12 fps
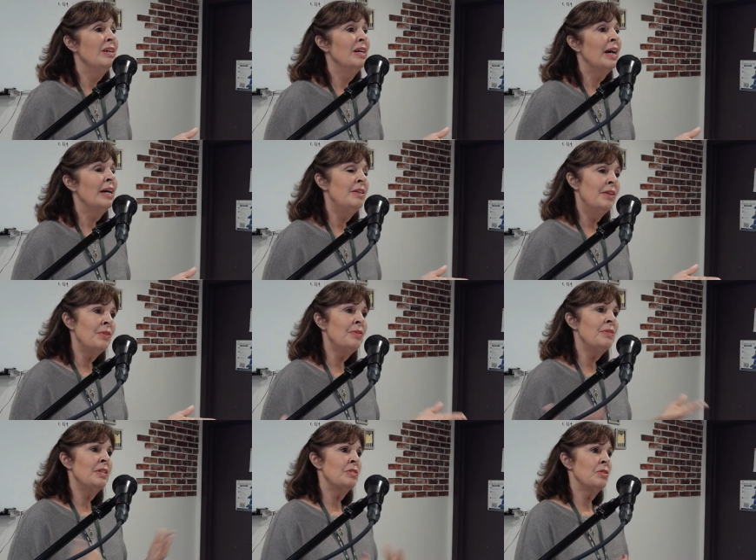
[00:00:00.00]
And another
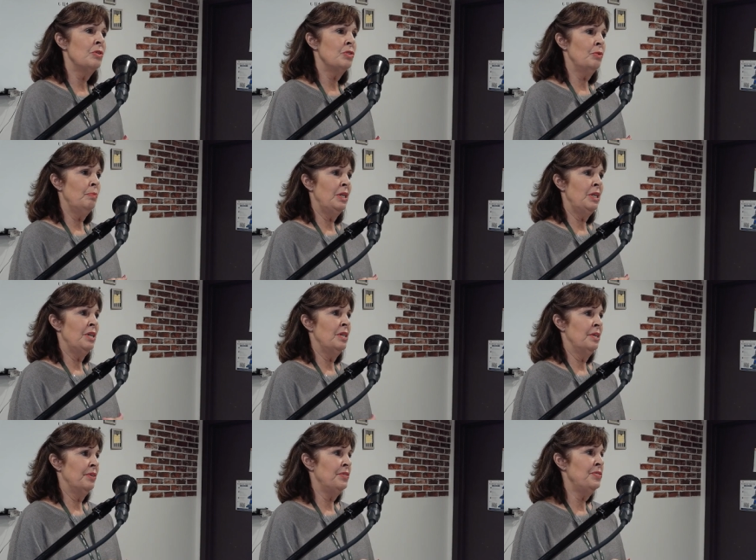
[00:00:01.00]
thing social media
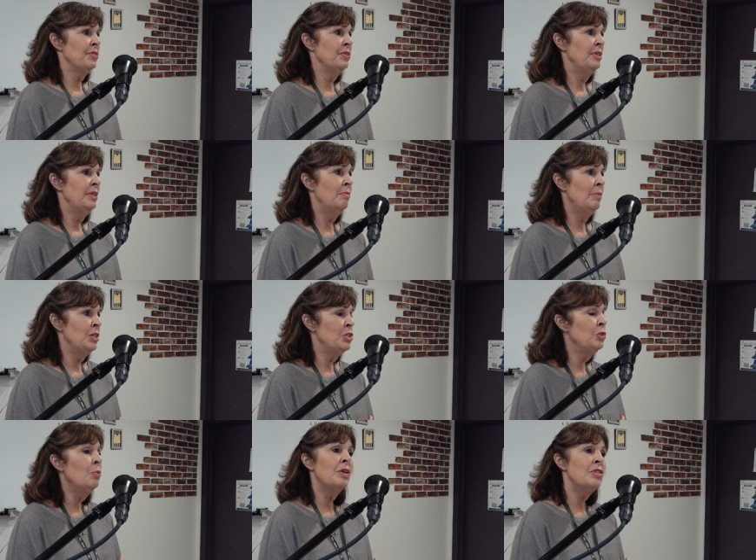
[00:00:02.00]
does, it makes
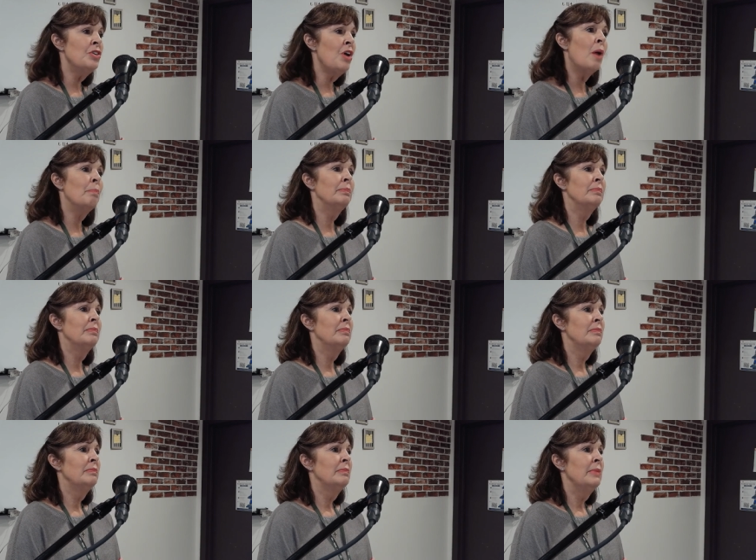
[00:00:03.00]
you want to shop.
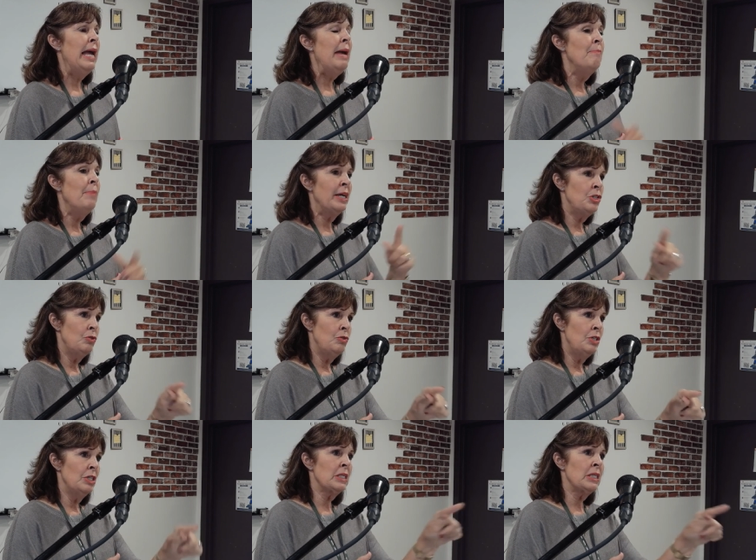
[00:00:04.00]
Makes you
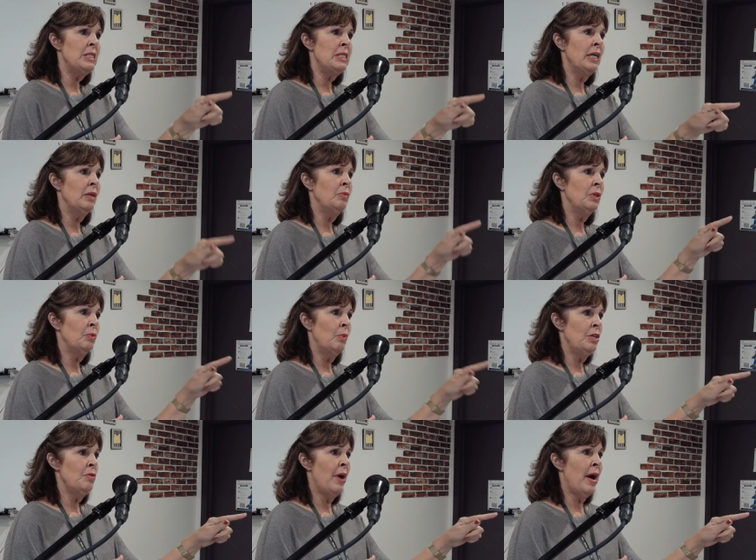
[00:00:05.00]
discontent with
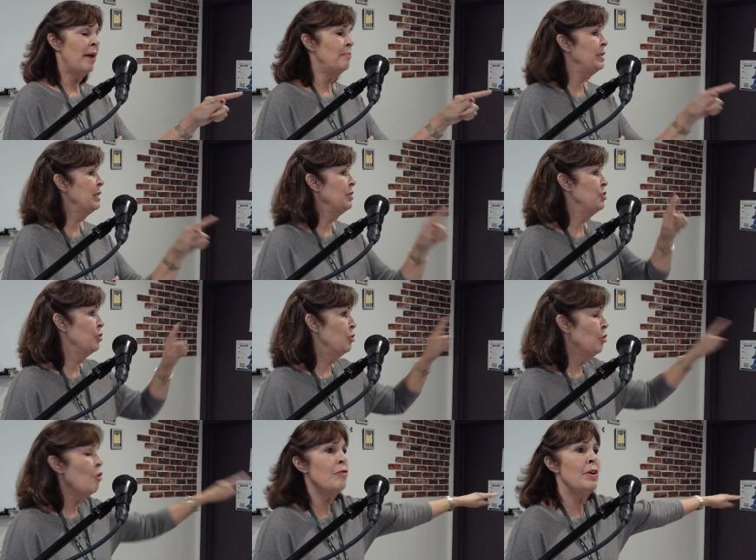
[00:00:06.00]
what you have because your
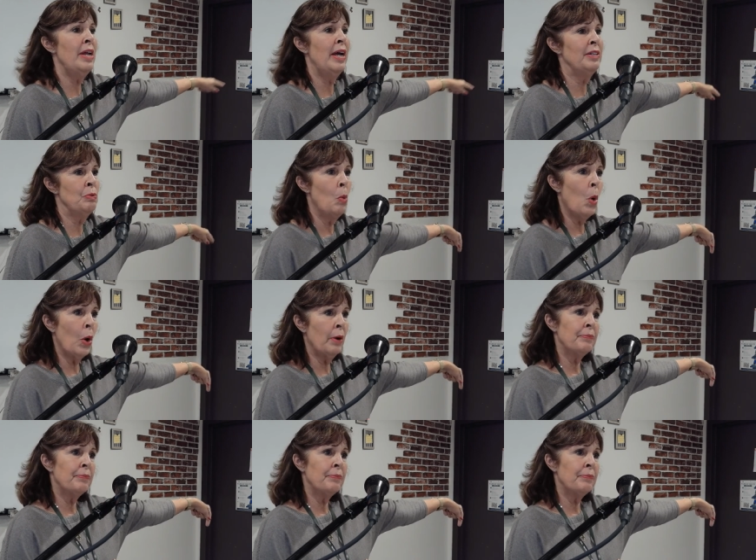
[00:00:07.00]
girlfriend has more.